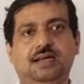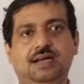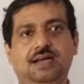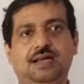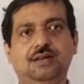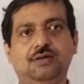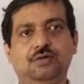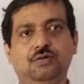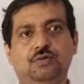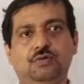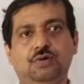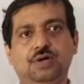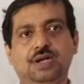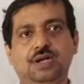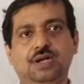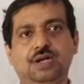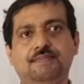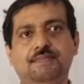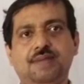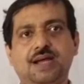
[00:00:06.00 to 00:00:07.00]
Hello,
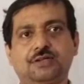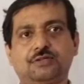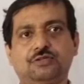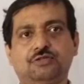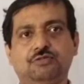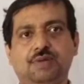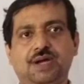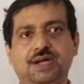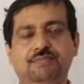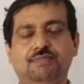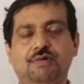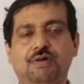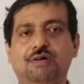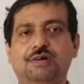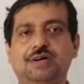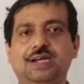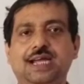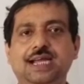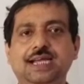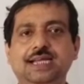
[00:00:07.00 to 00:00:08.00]
welcome back to my
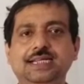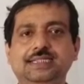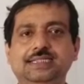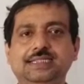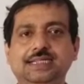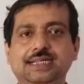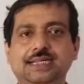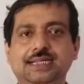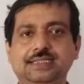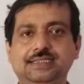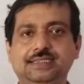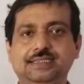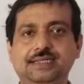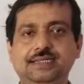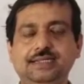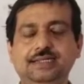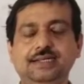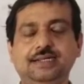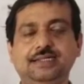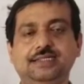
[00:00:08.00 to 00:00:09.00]
blog AD's English
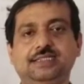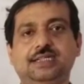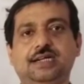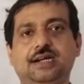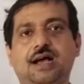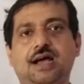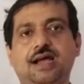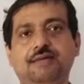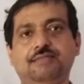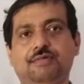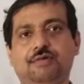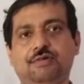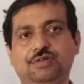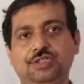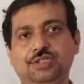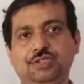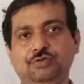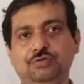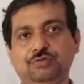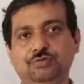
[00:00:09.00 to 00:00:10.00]
Literature. I am
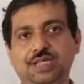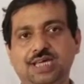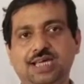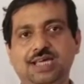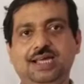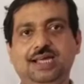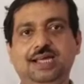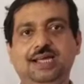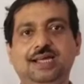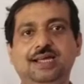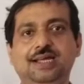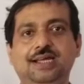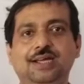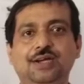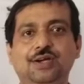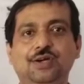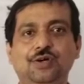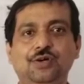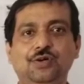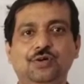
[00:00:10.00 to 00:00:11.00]
Ardhendu De.
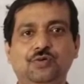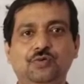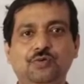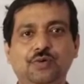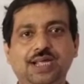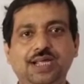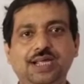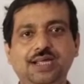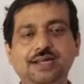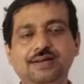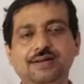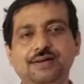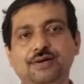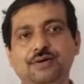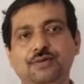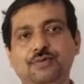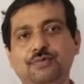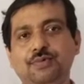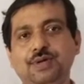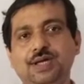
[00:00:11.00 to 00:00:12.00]
Today
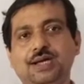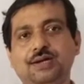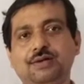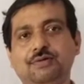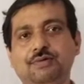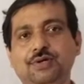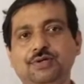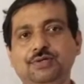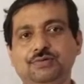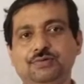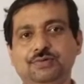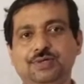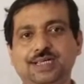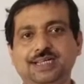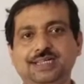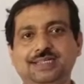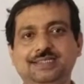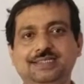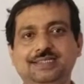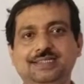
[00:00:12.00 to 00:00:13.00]
we are going to
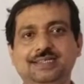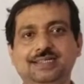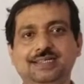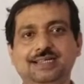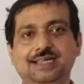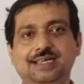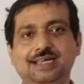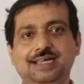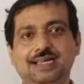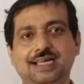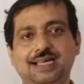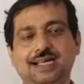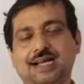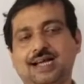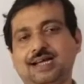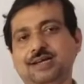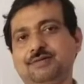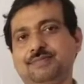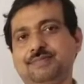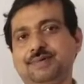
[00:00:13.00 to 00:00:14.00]
read a
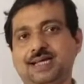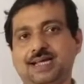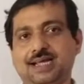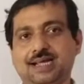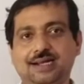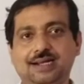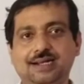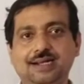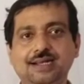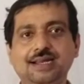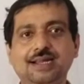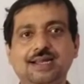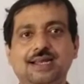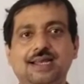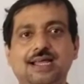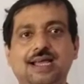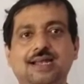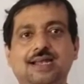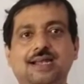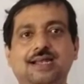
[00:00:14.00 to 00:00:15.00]
kind of a critical
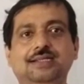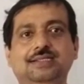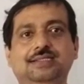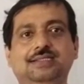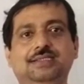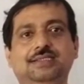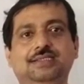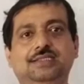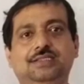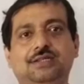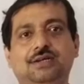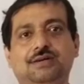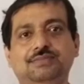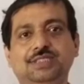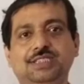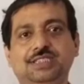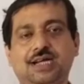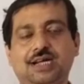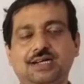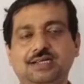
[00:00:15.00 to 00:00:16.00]
analysis of
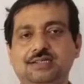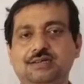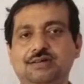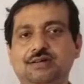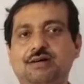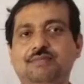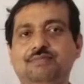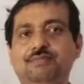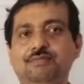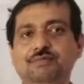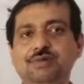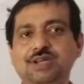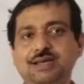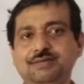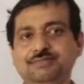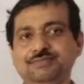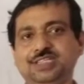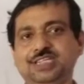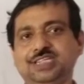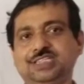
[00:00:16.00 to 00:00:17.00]
the title of
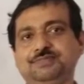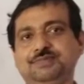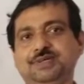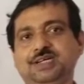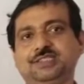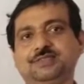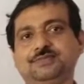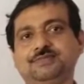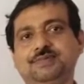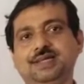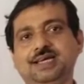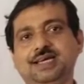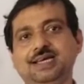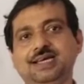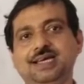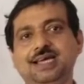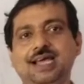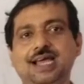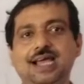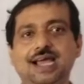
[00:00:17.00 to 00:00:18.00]
William Shakespeare's play
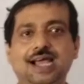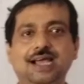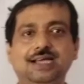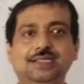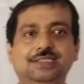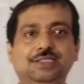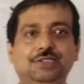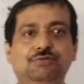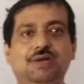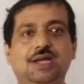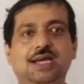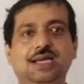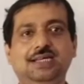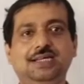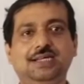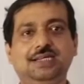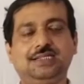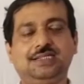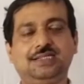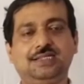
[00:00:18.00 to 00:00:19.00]
As You
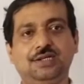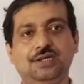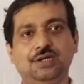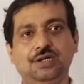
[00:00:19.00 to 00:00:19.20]
Like It.